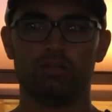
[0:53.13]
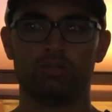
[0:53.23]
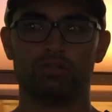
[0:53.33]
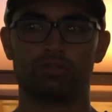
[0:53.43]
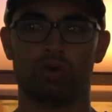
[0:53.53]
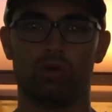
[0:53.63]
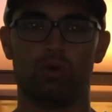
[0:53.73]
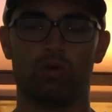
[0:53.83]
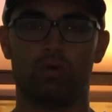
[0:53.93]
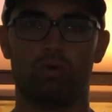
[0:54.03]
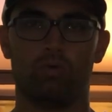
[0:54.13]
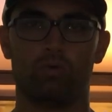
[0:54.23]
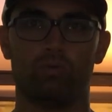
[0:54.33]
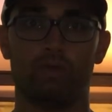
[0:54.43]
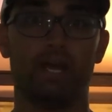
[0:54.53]
So
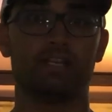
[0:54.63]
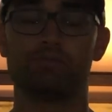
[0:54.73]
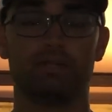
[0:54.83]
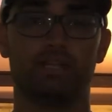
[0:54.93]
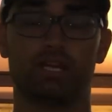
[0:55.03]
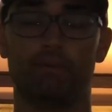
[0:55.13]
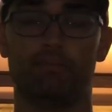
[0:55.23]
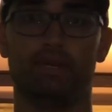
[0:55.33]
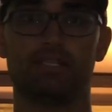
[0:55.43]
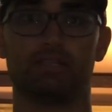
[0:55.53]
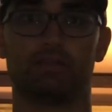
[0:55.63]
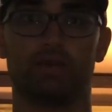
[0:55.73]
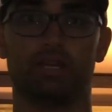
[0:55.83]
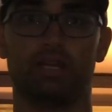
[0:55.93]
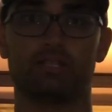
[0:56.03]
yeah, I just want to take a couple minutes and
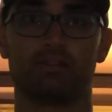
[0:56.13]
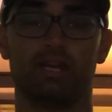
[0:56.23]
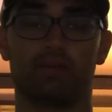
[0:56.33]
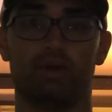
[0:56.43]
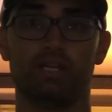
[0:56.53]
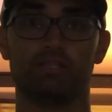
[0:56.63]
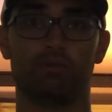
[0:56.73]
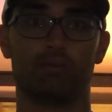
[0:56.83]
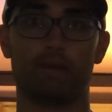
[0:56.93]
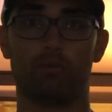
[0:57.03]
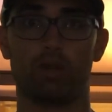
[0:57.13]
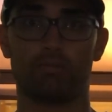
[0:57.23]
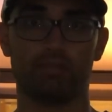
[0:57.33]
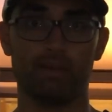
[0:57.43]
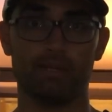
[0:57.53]
quickly answer that question. What are my water
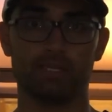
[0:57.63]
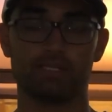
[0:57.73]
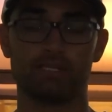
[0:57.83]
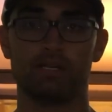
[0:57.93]
parameters?